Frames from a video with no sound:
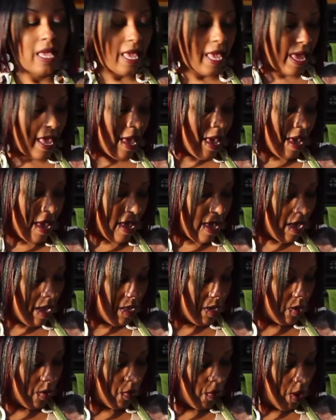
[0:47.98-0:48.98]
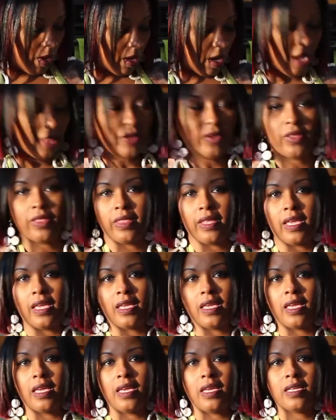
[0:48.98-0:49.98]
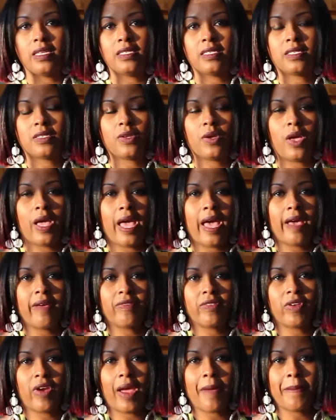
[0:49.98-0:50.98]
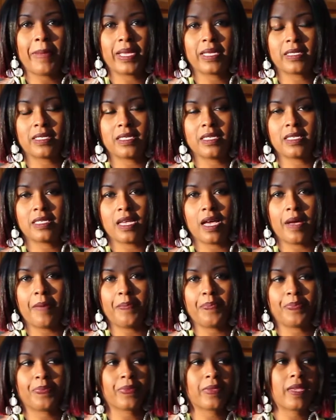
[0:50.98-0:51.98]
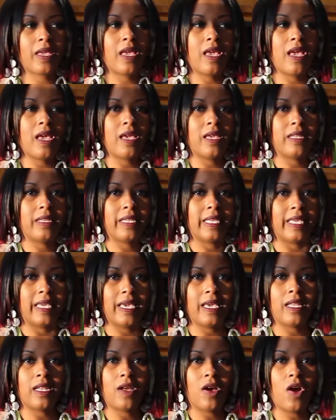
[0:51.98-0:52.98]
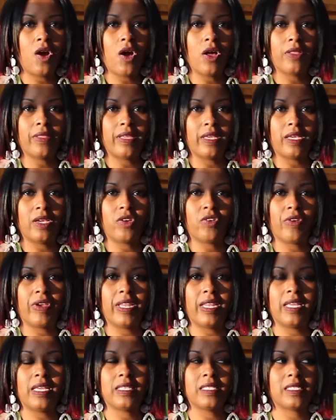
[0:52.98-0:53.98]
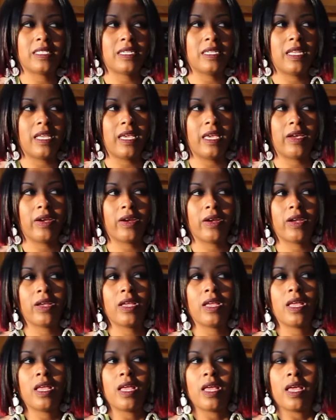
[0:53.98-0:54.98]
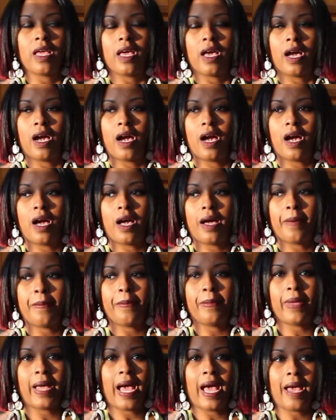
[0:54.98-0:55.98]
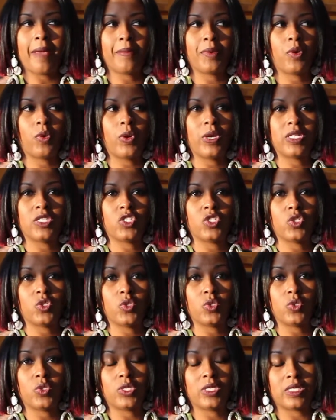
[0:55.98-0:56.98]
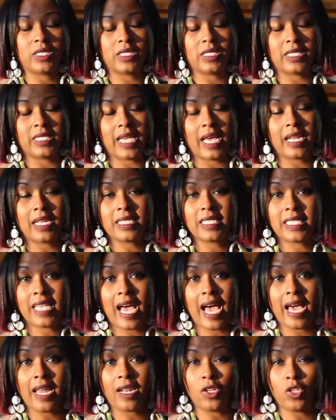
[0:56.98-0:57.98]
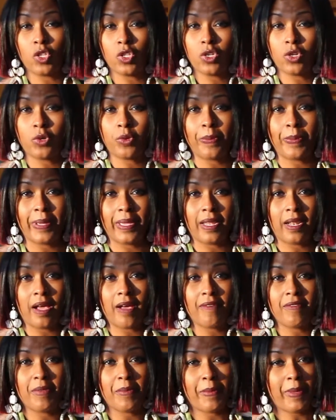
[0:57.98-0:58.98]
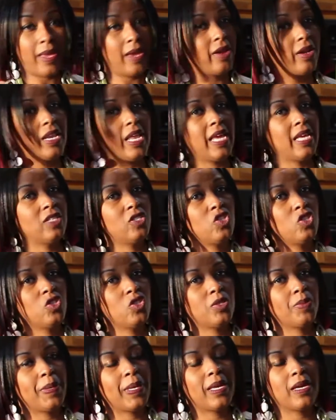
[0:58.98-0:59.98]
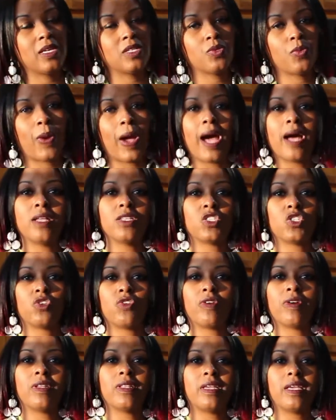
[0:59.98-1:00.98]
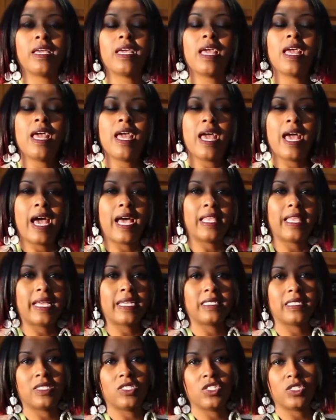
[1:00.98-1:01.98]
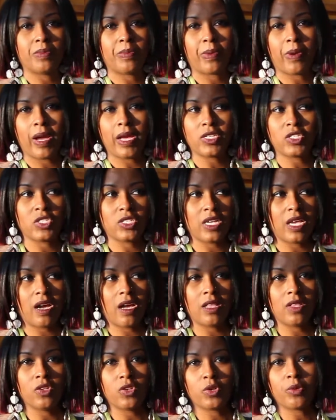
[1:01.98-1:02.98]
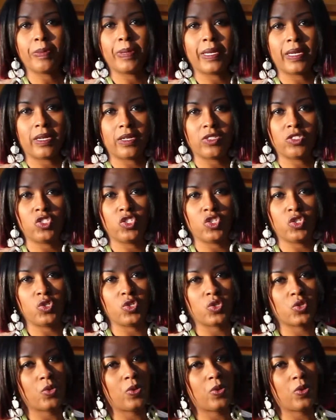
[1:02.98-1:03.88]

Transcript: And one other thing is, after I mix this up and get all the ingredients in here, I'm going to set aside a little bit of the marinade juice because while it's grilling, I like to just brush a little bit of the juice